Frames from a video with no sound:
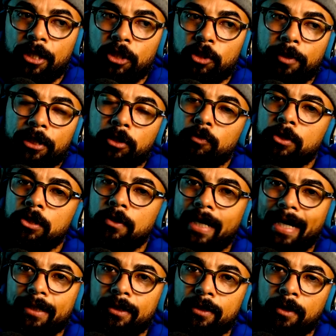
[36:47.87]
especially when you
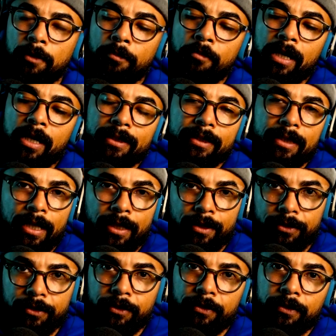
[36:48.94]
add in the Musk
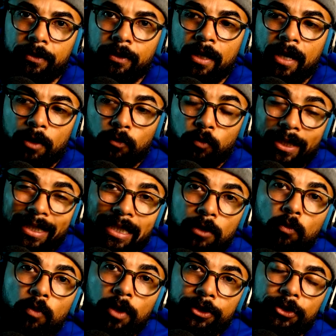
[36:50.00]
angle and what he
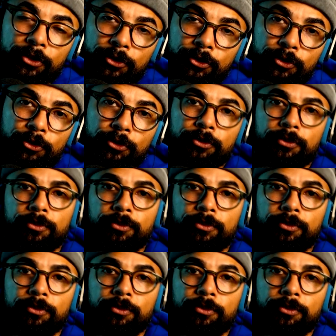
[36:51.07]
wants to do.